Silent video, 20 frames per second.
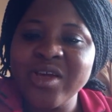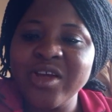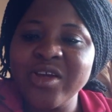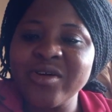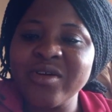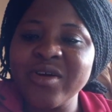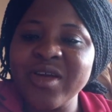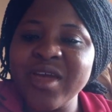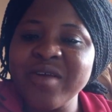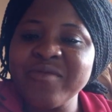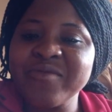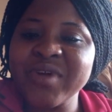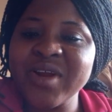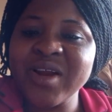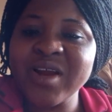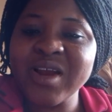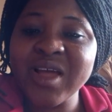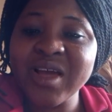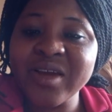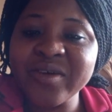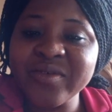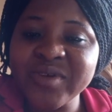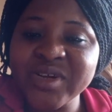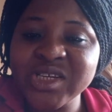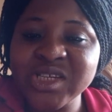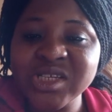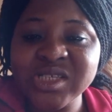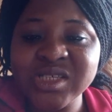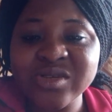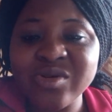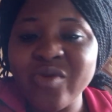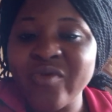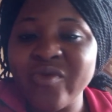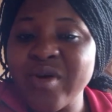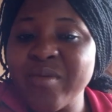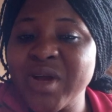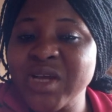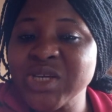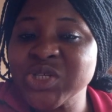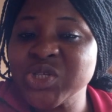You know, every language is
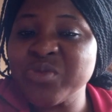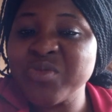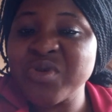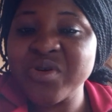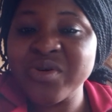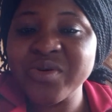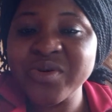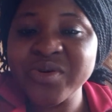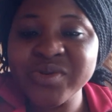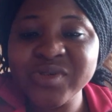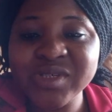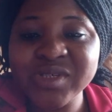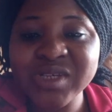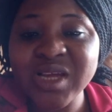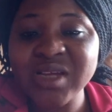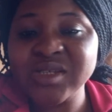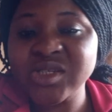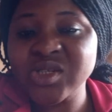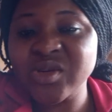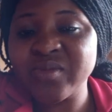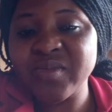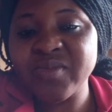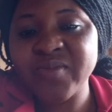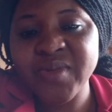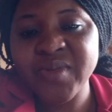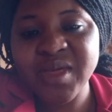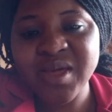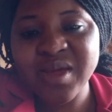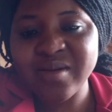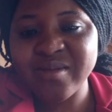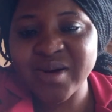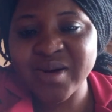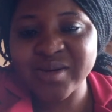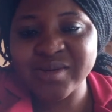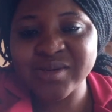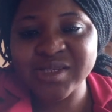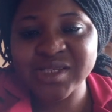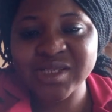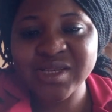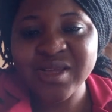governed by some rules and some
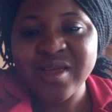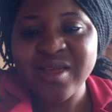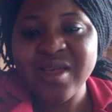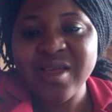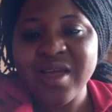theories.